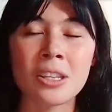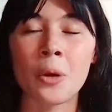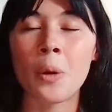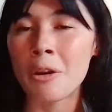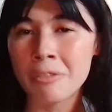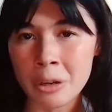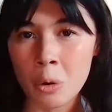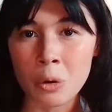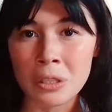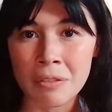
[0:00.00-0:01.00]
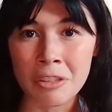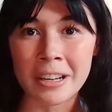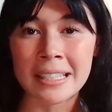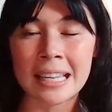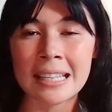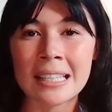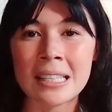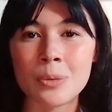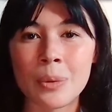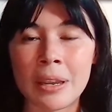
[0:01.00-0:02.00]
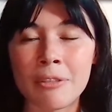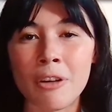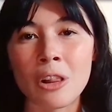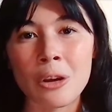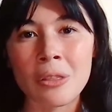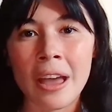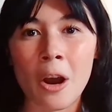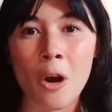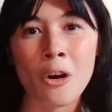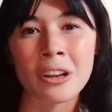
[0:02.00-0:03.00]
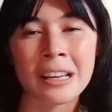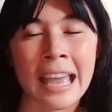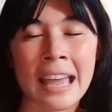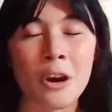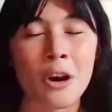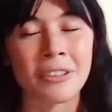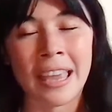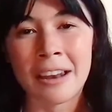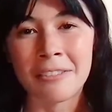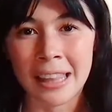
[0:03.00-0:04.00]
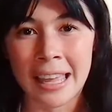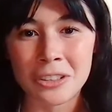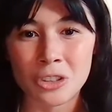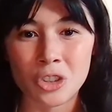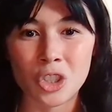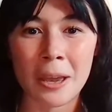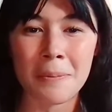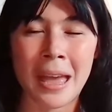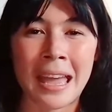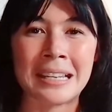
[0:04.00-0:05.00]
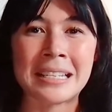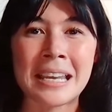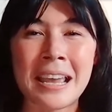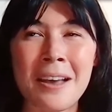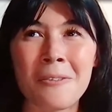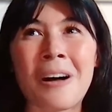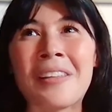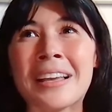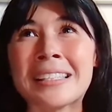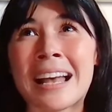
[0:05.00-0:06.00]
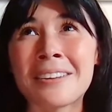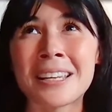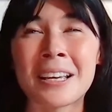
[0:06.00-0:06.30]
So over the course of 3 seasons, we follow their on-again, off-again relationship. And while that sounds